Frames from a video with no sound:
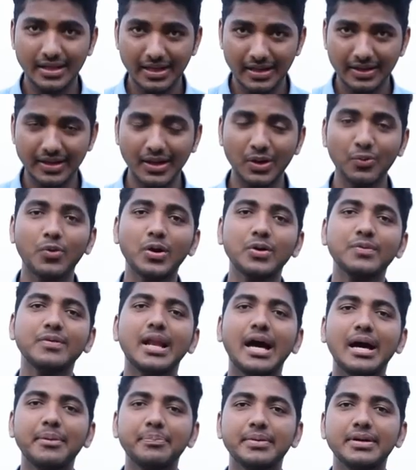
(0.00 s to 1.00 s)
Now what will
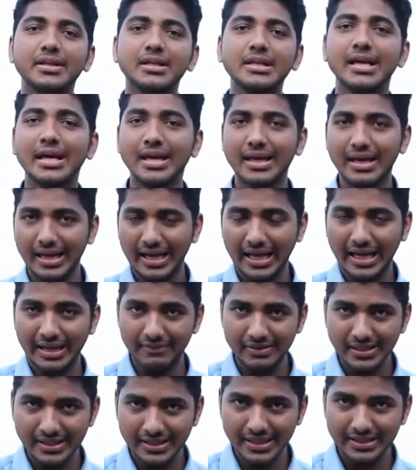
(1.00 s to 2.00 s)
happen? I
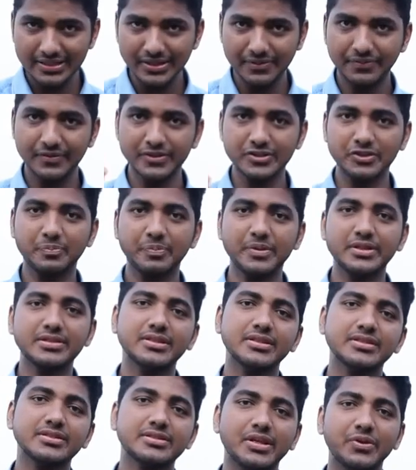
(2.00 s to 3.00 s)
will take the first
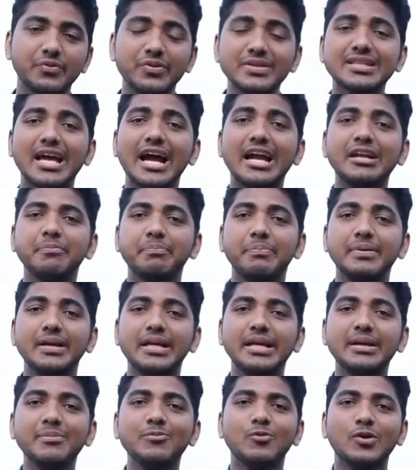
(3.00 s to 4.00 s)
person's service and pay
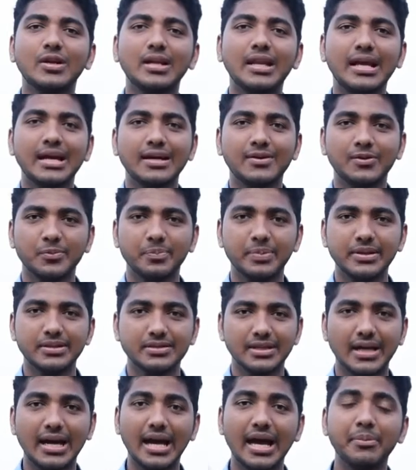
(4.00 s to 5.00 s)
him 1 lakh
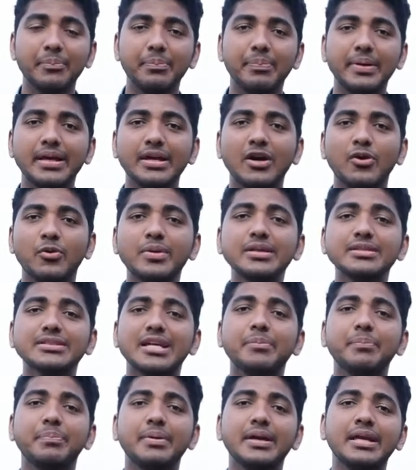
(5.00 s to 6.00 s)
rupees. I am paying how much? I
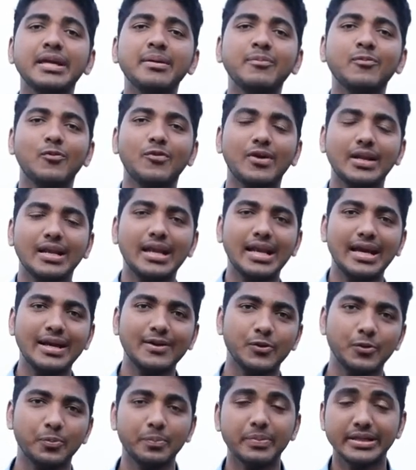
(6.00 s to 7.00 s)
am paying him 1
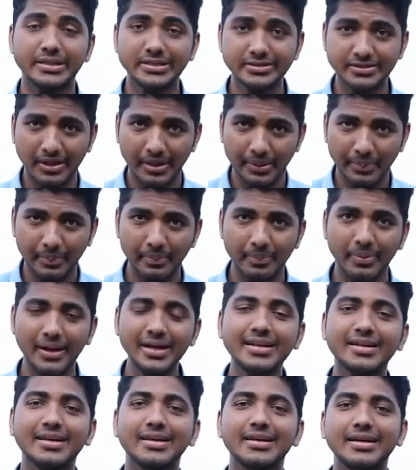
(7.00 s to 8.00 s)
lakh rupees, but
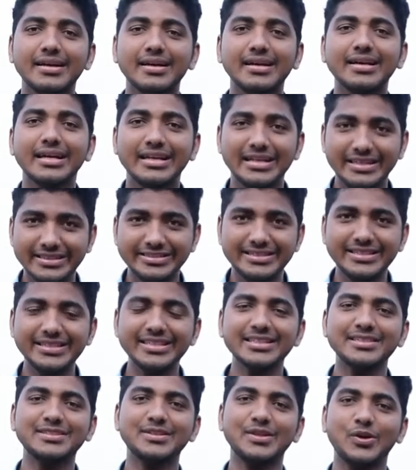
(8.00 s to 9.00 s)

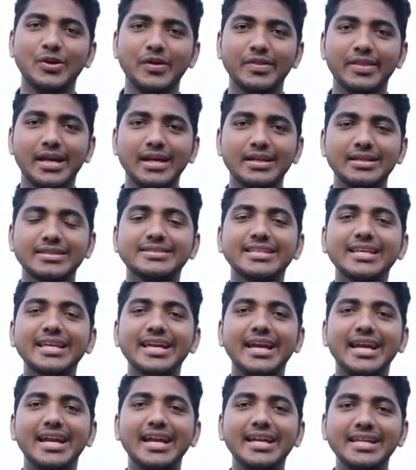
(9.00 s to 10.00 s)
GST on that, say
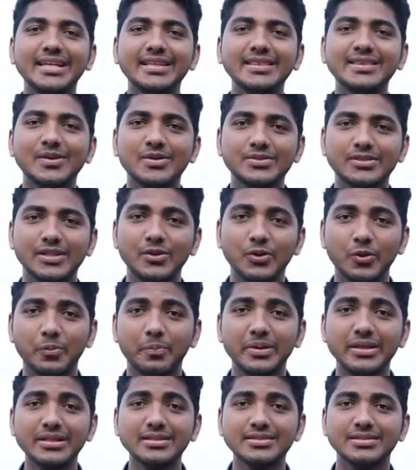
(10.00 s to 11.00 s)
18,000
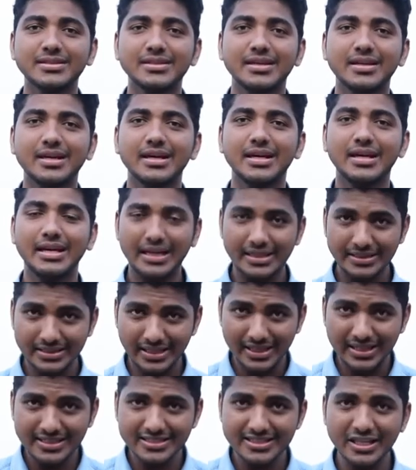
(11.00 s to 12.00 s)
rupees, the
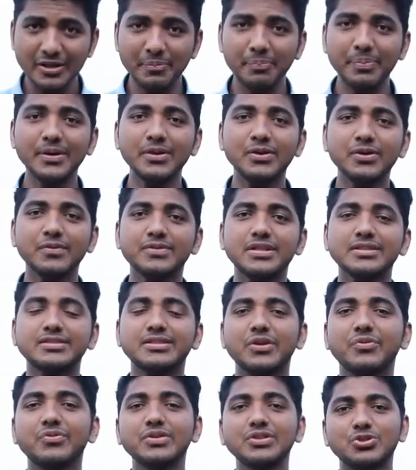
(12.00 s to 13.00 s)
recipient of the
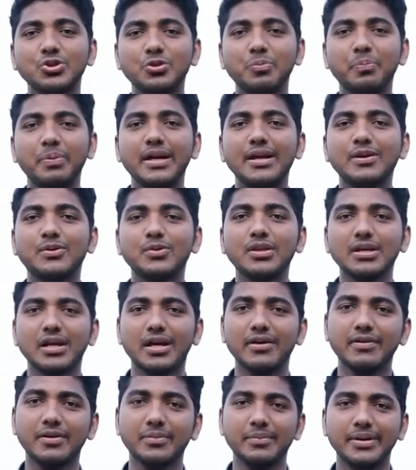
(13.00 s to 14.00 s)
service should pay it to the
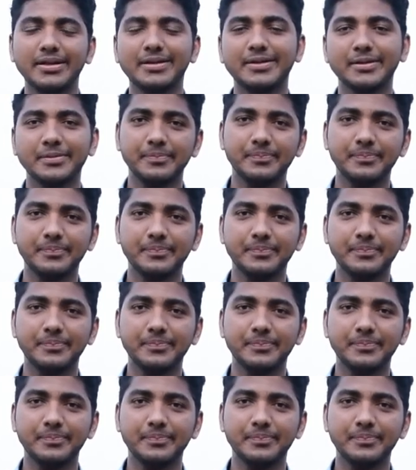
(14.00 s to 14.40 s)
government.